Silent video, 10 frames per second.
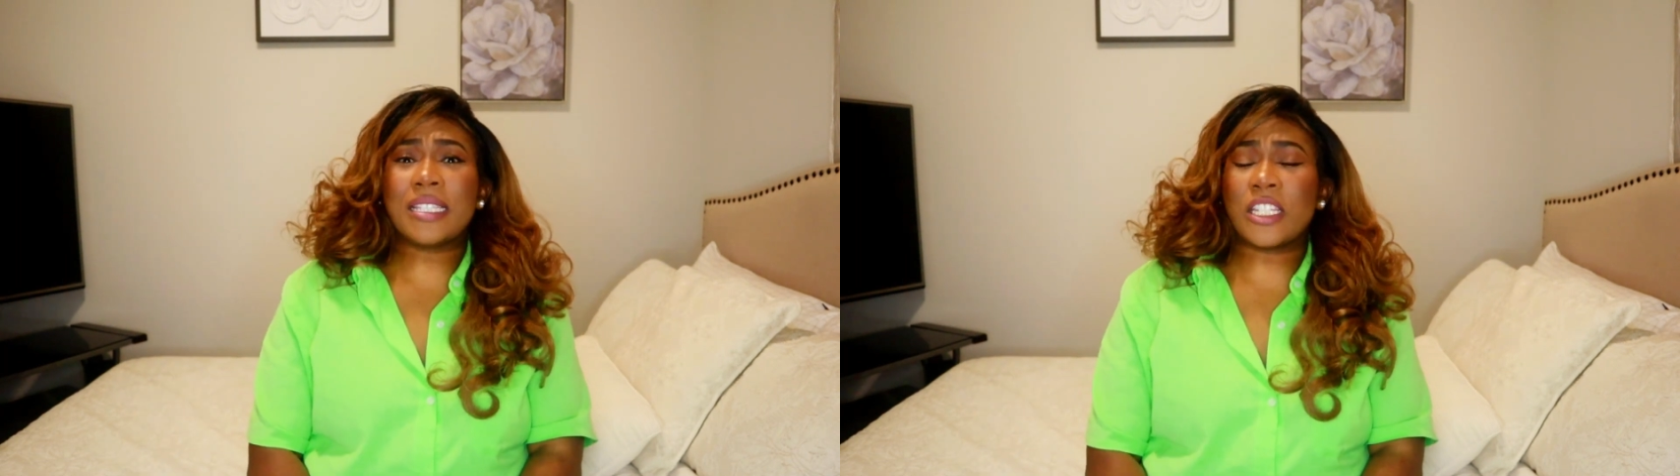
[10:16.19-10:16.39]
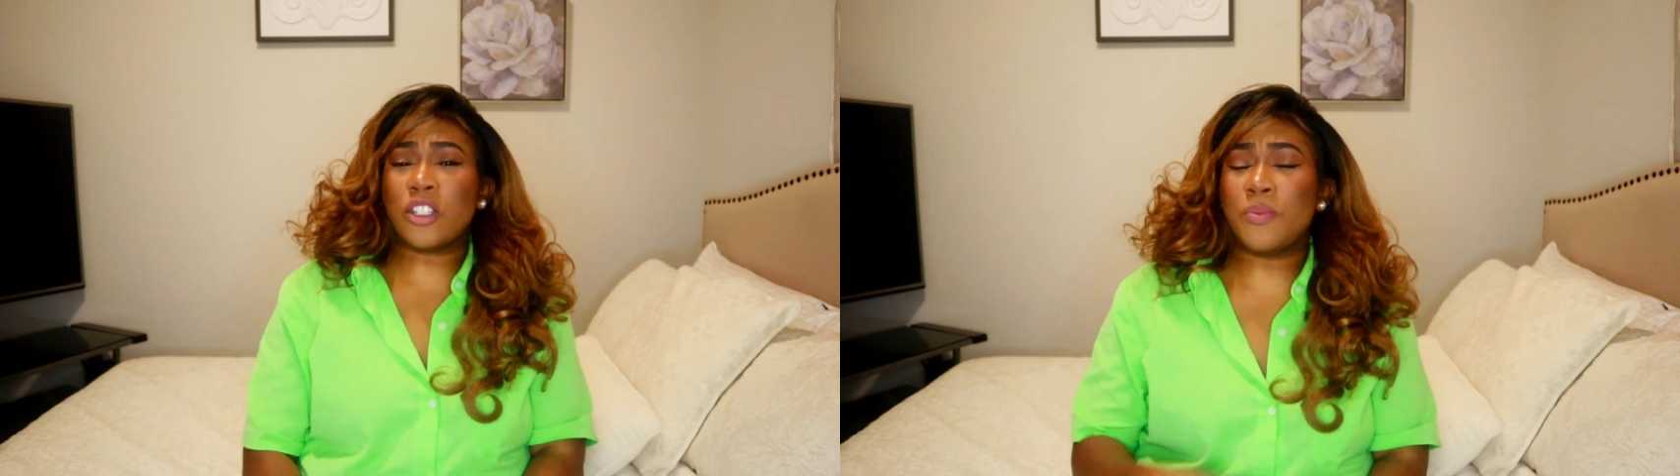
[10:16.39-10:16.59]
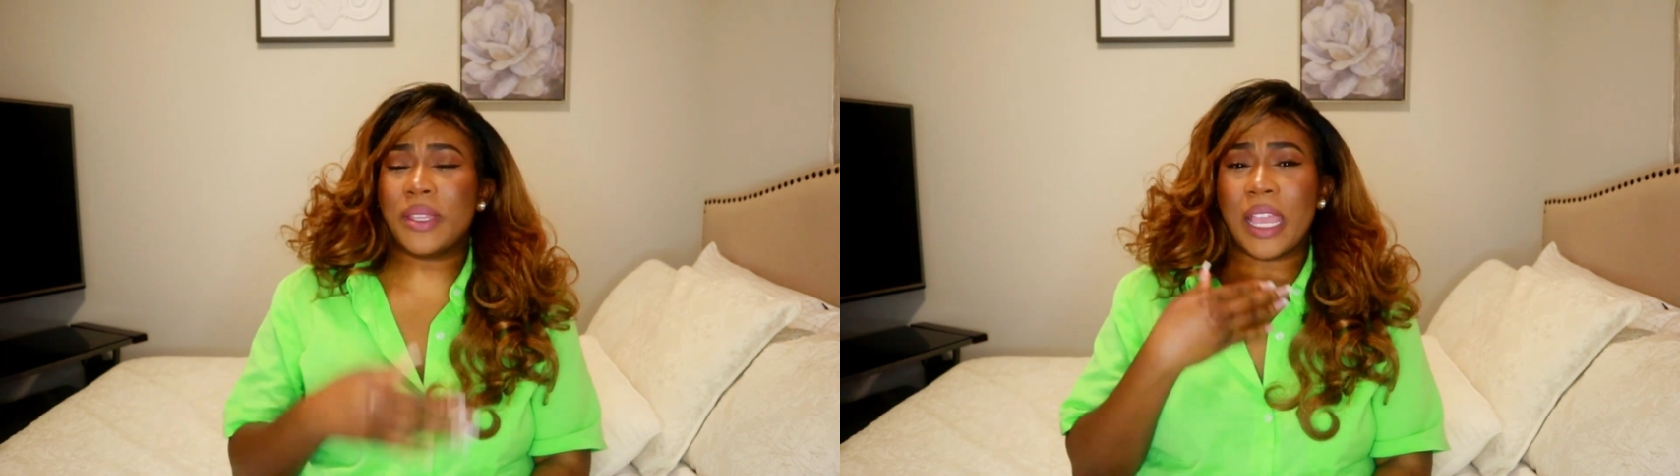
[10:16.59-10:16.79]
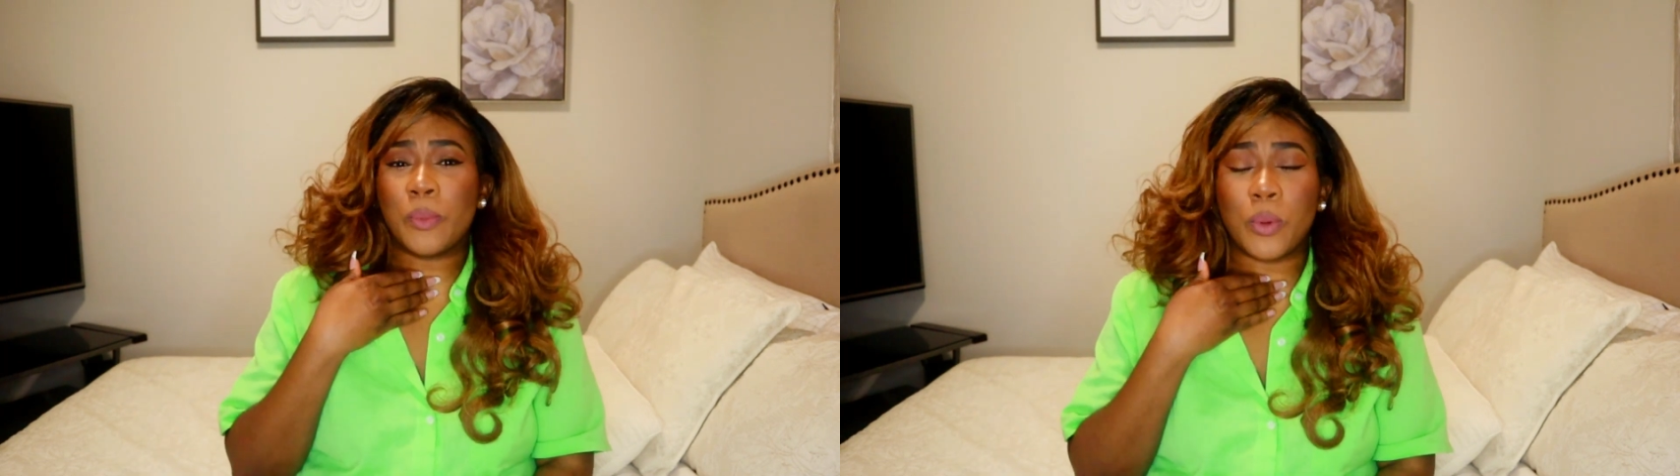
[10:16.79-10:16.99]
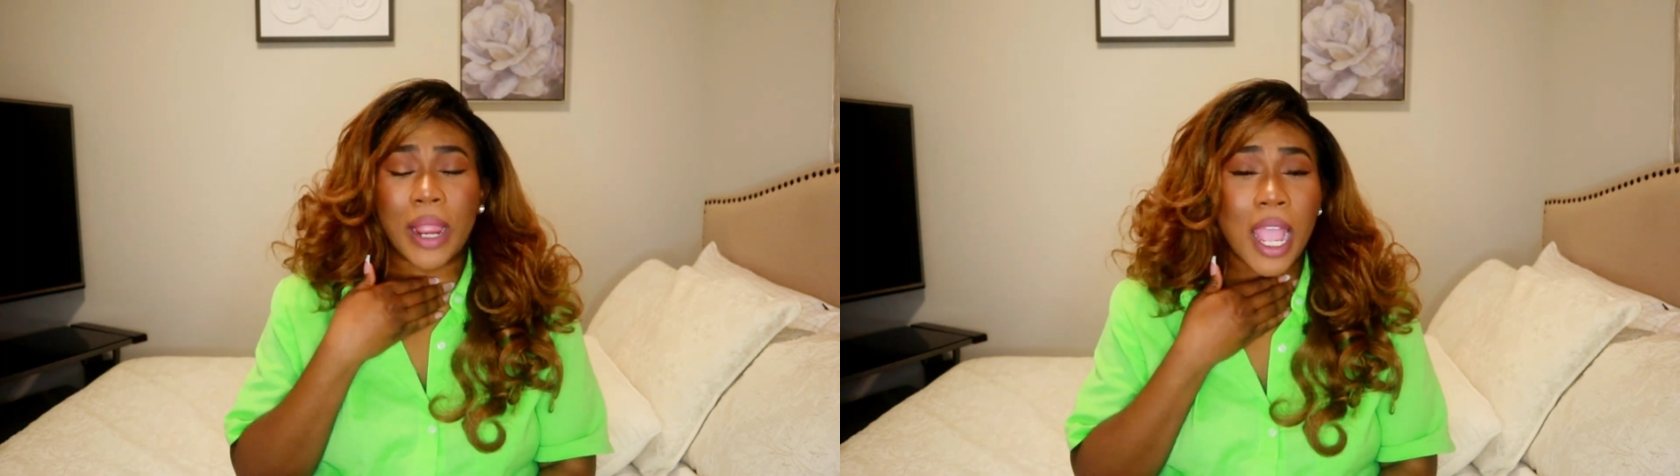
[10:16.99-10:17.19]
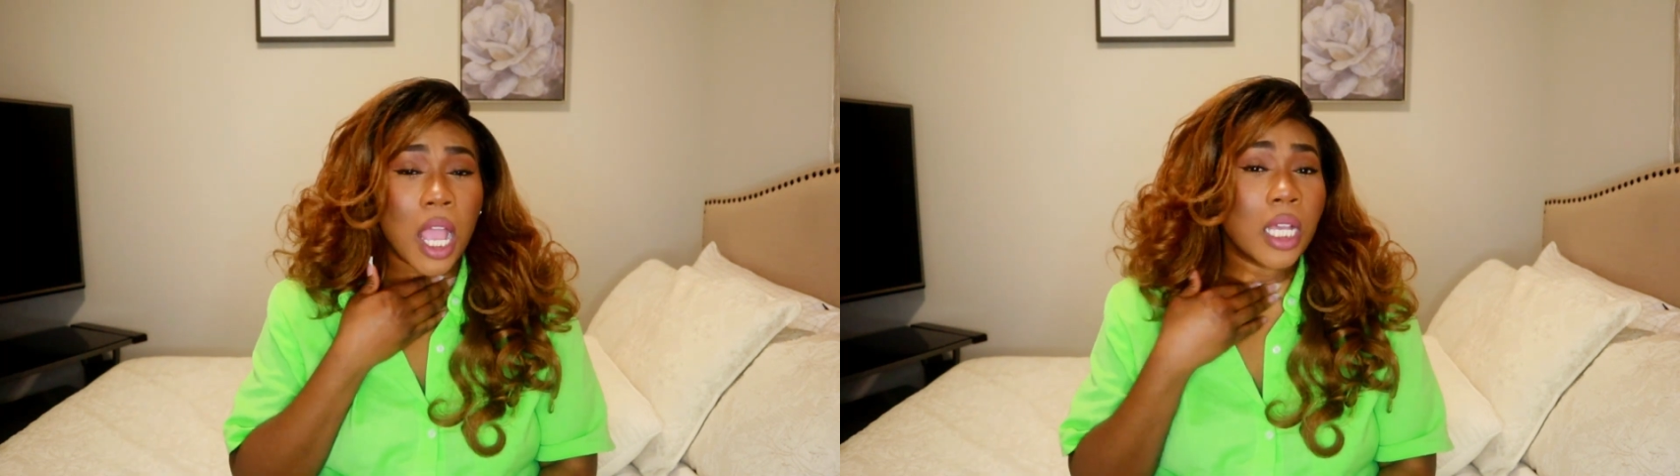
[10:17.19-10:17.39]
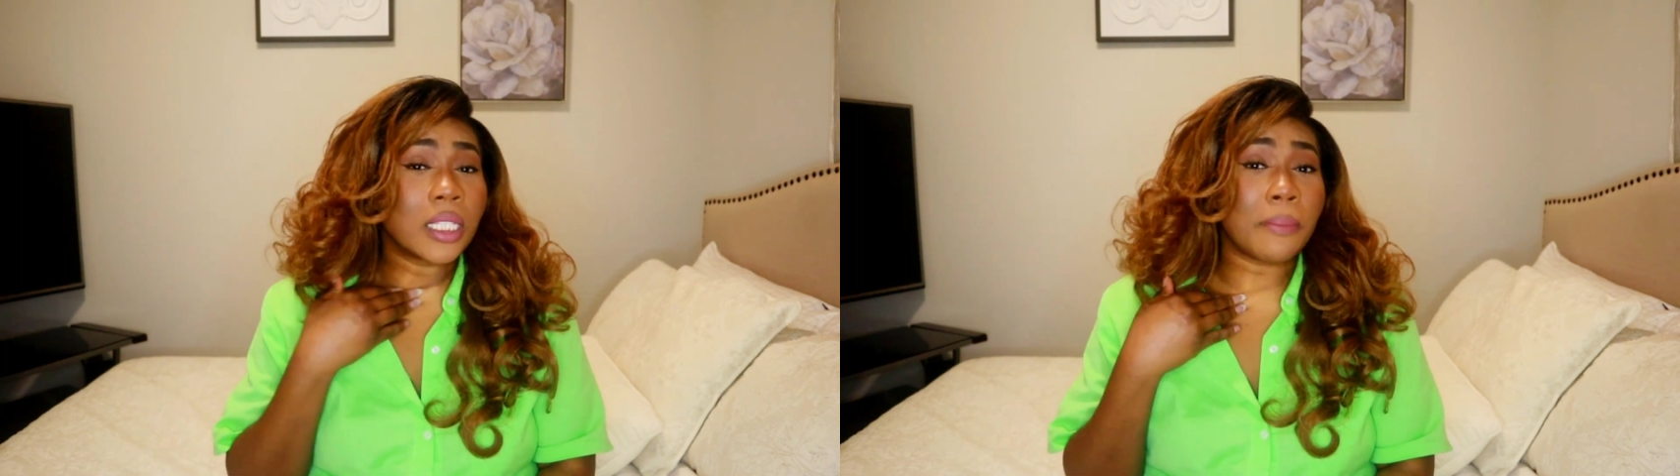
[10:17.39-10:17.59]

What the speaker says: say she'd be that brown.